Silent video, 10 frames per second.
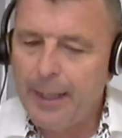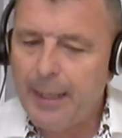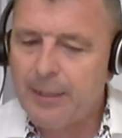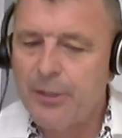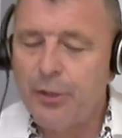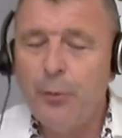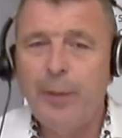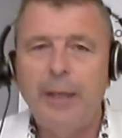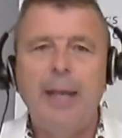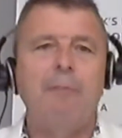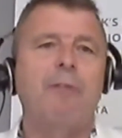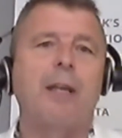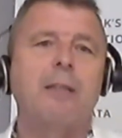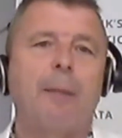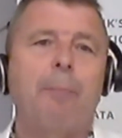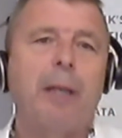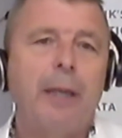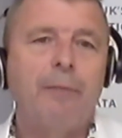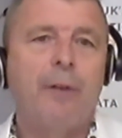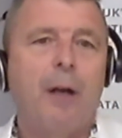It's to do with a Netflix, I
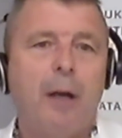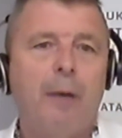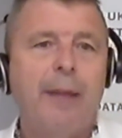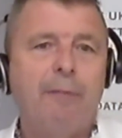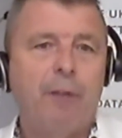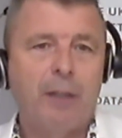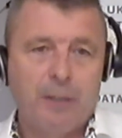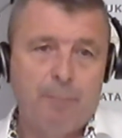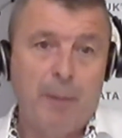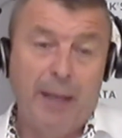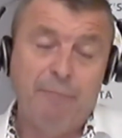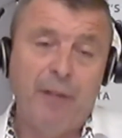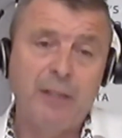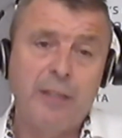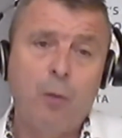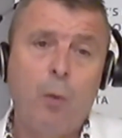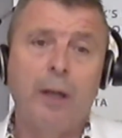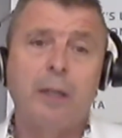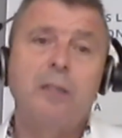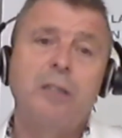believe. Netflix have invested
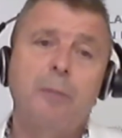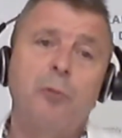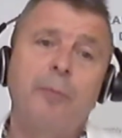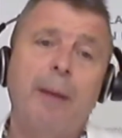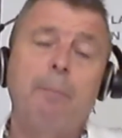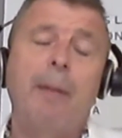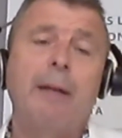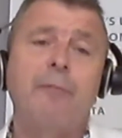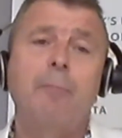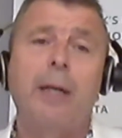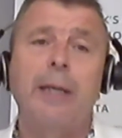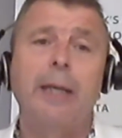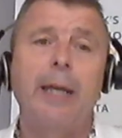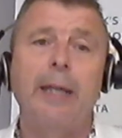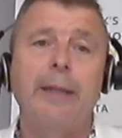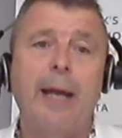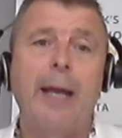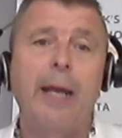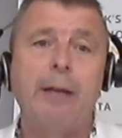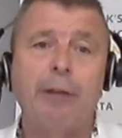quite a considerable amount of money in
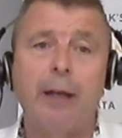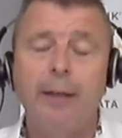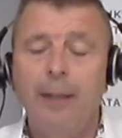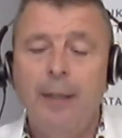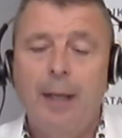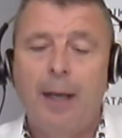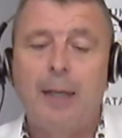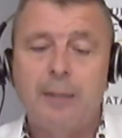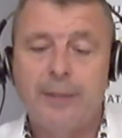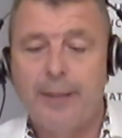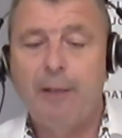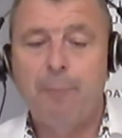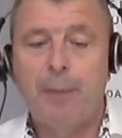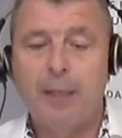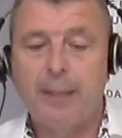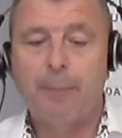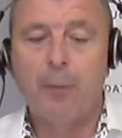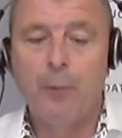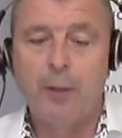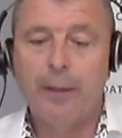that area. And so they've picked up
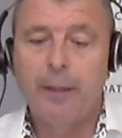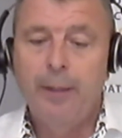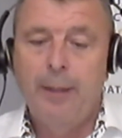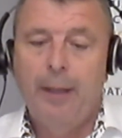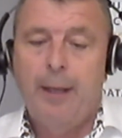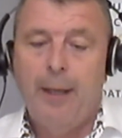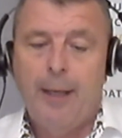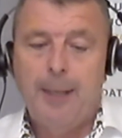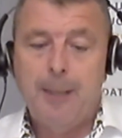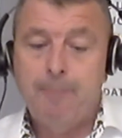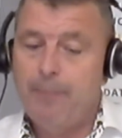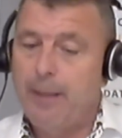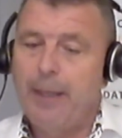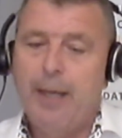the work. So